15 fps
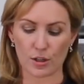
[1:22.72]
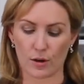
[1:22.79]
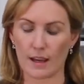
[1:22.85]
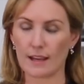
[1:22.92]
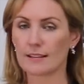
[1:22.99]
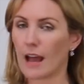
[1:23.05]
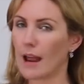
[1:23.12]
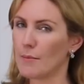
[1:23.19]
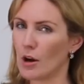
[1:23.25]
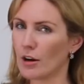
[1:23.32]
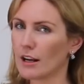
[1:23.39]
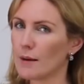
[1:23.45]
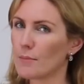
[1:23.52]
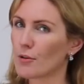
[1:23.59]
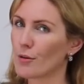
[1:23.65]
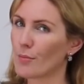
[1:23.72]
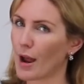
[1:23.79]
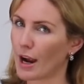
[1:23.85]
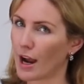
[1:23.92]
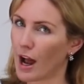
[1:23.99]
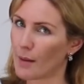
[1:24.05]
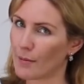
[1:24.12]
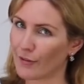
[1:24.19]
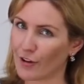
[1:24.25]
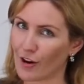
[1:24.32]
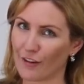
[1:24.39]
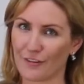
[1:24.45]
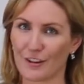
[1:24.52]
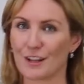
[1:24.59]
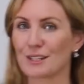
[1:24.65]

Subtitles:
to do is I'm not going to brew my cup of coffee